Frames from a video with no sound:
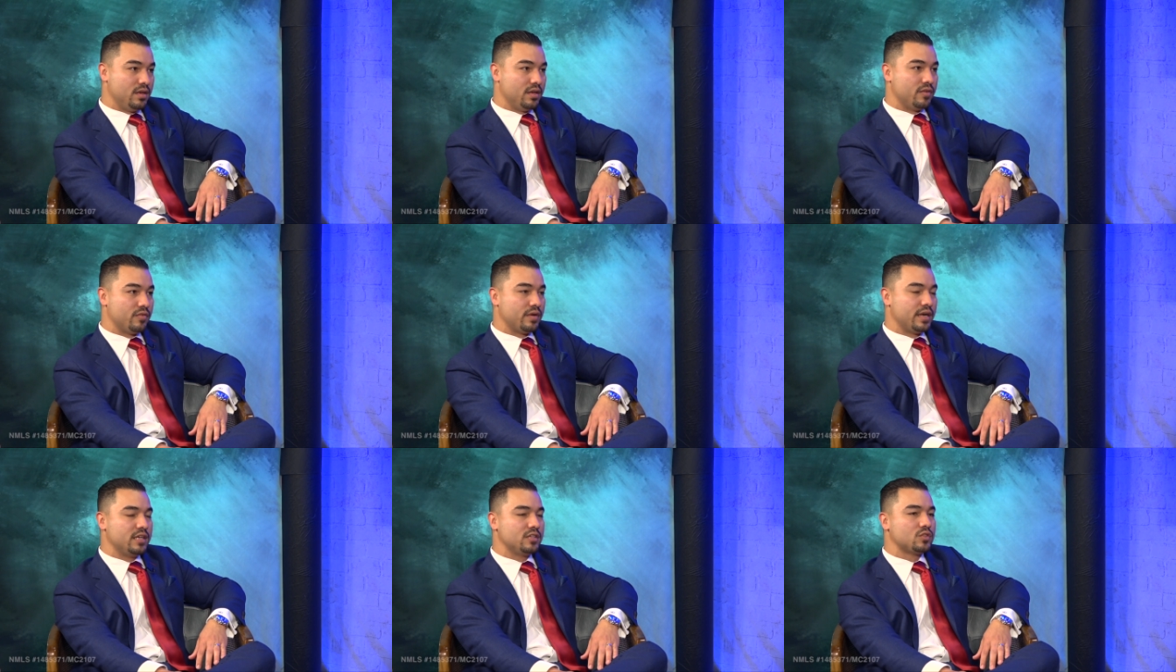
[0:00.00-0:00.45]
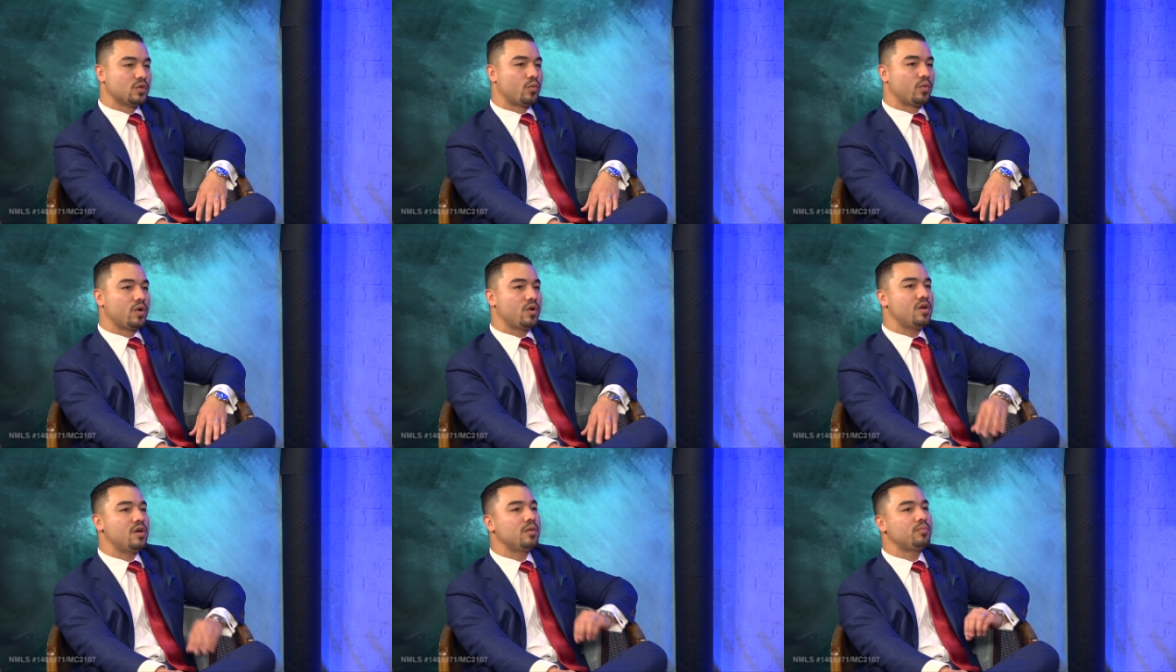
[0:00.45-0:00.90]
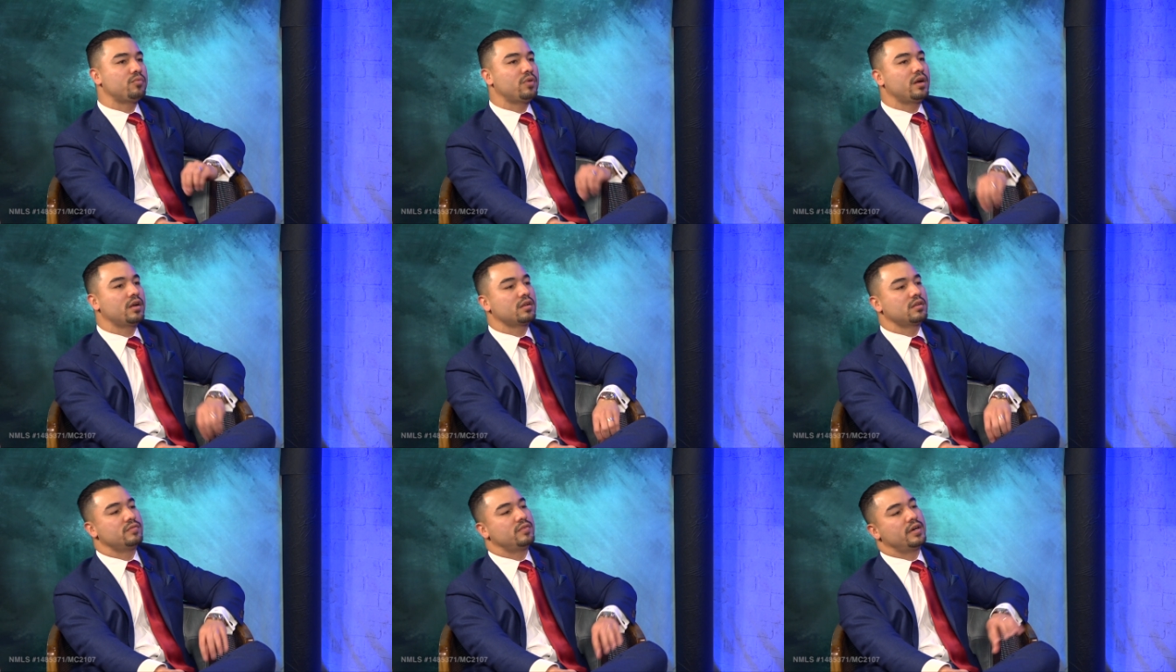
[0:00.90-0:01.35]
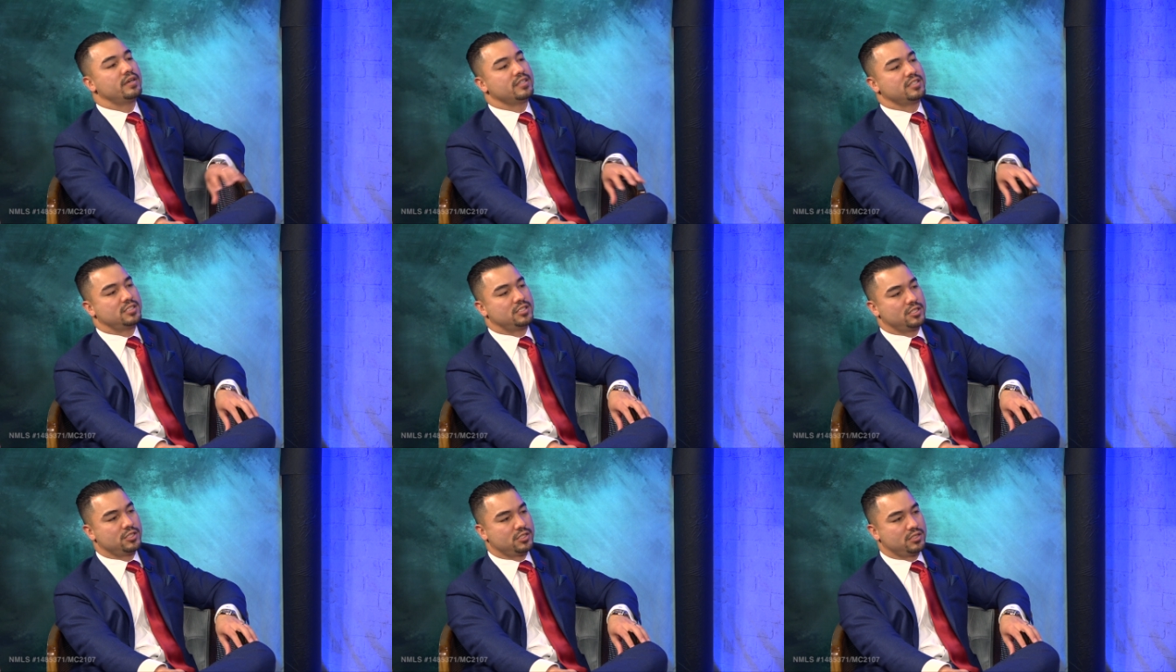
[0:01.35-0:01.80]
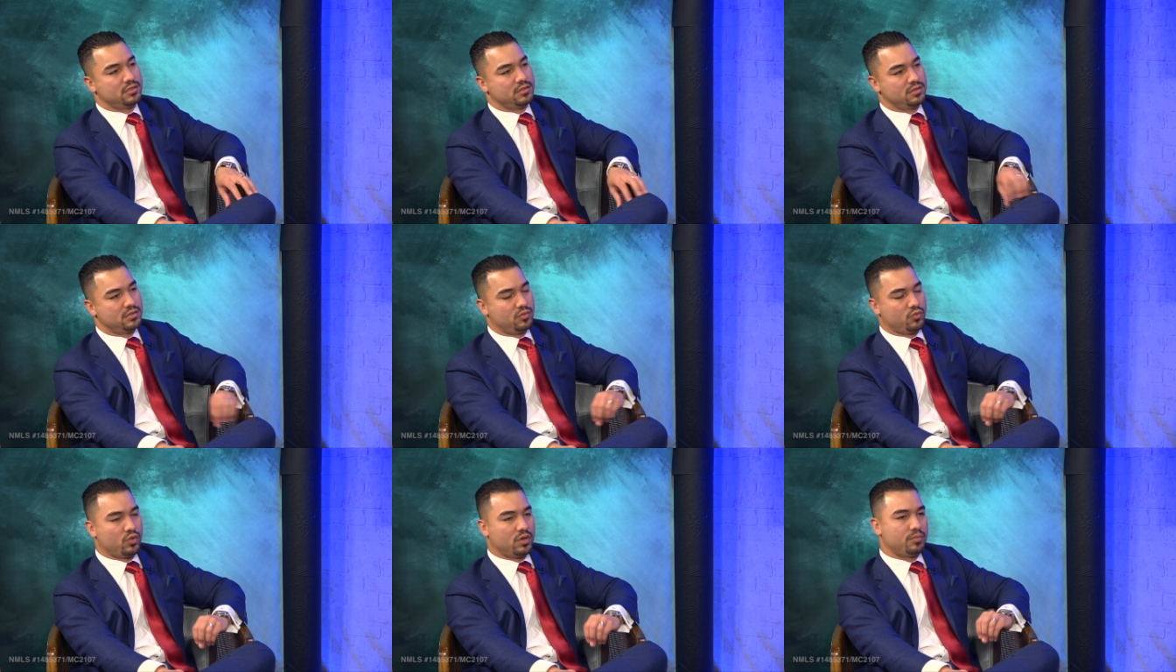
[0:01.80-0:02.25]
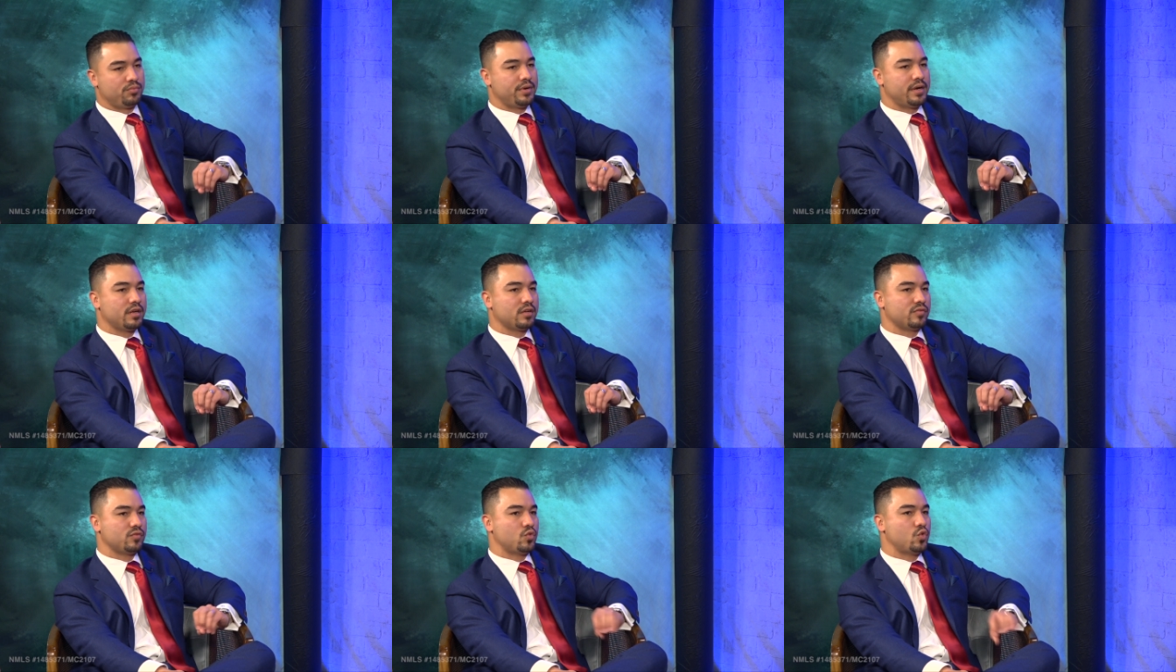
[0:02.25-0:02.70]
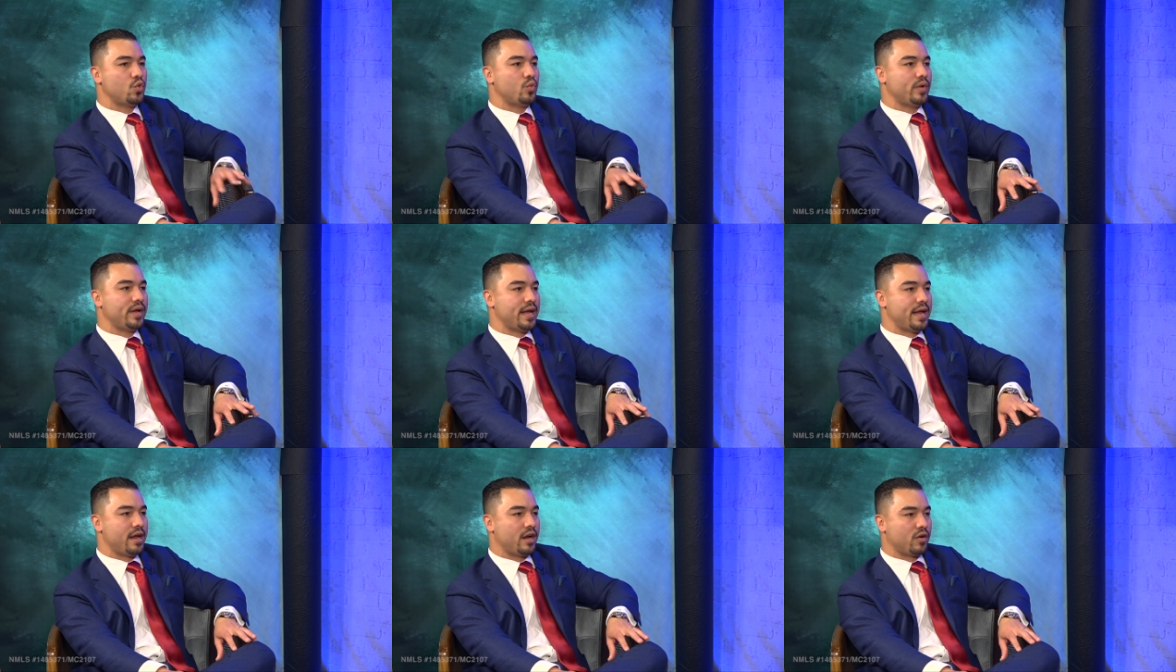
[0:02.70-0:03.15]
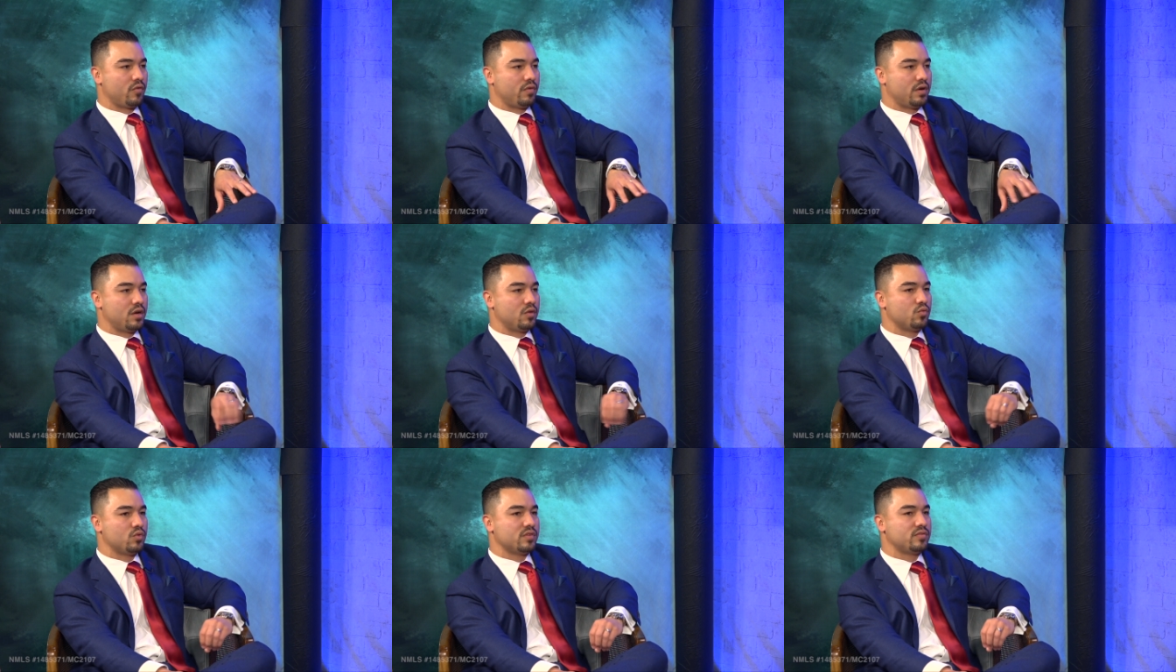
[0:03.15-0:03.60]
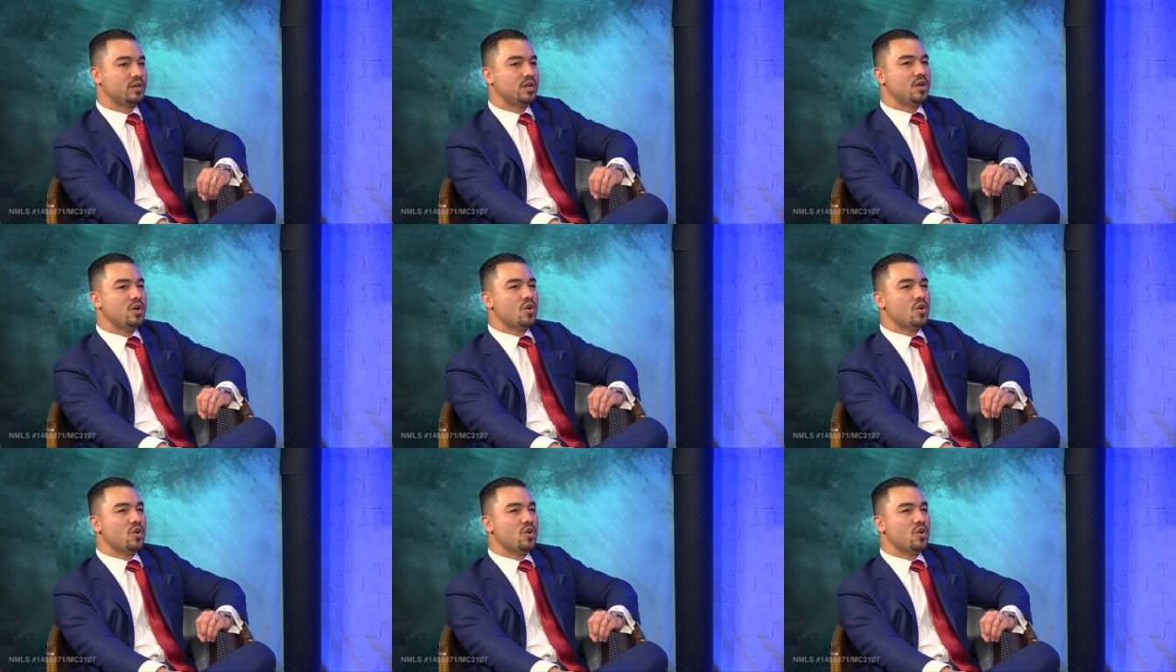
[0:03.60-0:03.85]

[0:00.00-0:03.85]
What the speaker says: Right? So we're all a product of our decisions. We're a product of who we hang around with.